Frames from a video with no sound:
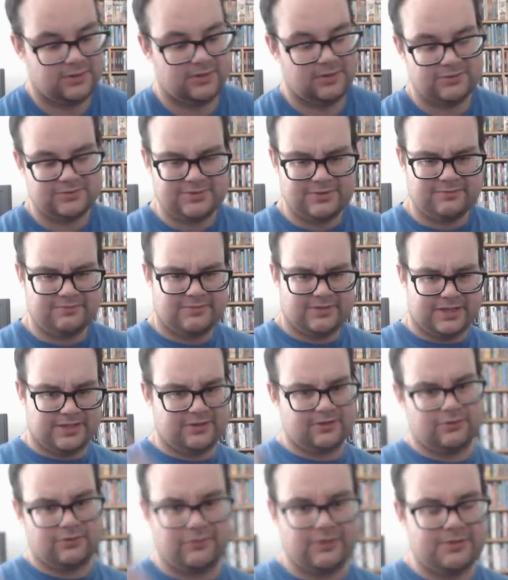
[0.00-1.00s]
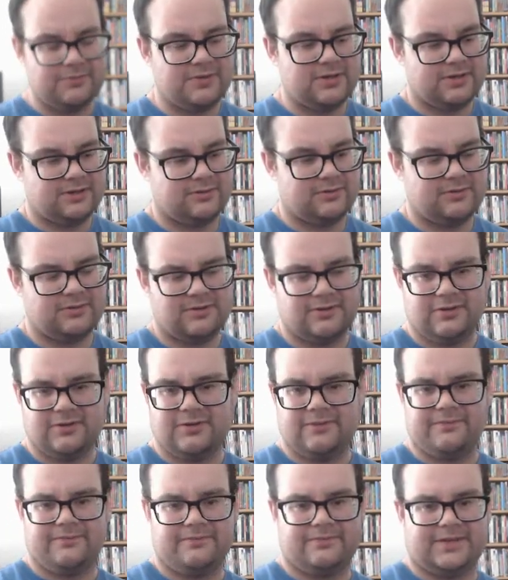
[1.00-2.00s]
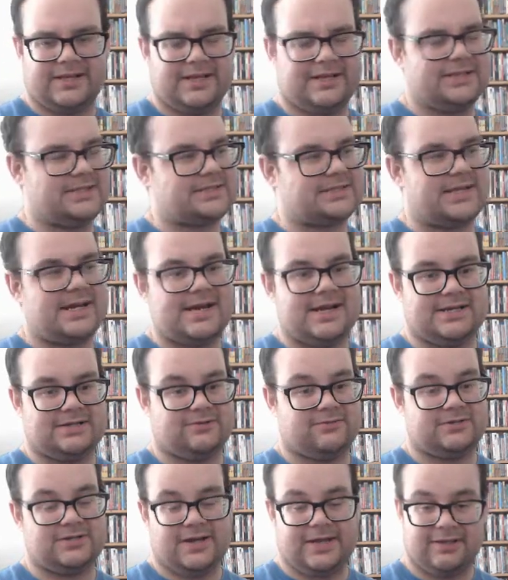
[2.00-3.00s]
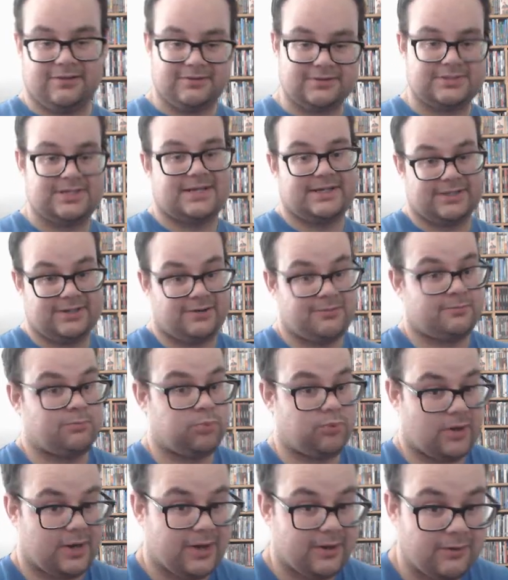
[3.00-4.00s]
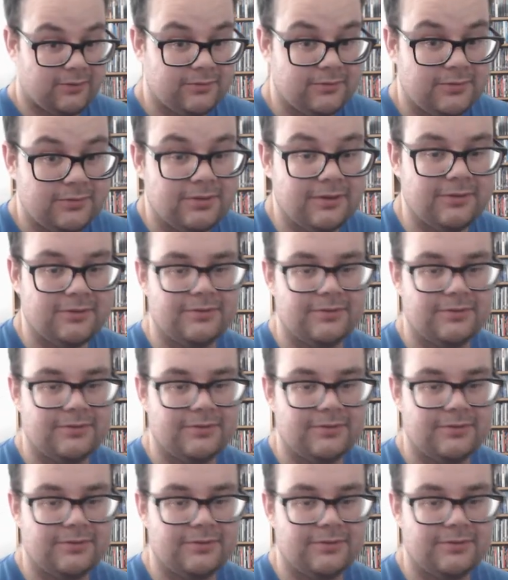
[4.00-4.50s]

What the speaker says: who's in the loony bin, and this guy is over top. He looks like Doc Brown,